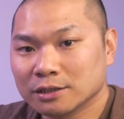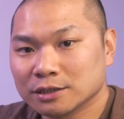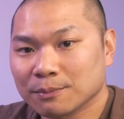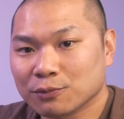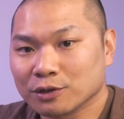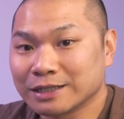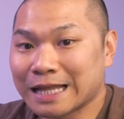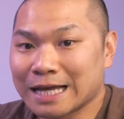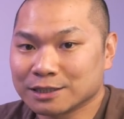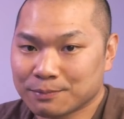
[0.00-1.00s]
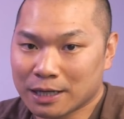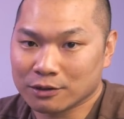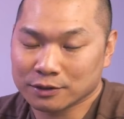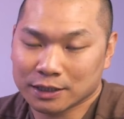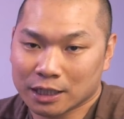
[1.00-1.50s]
tempered glass
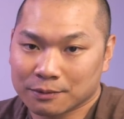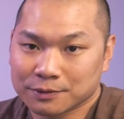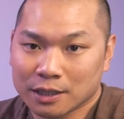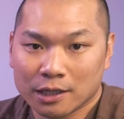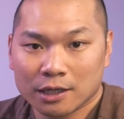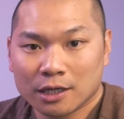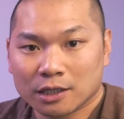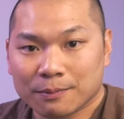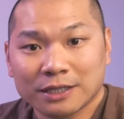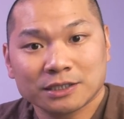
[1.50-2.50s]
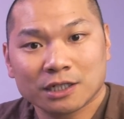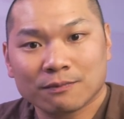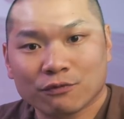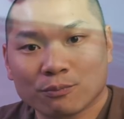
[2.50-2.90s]
panel setups. The best setup for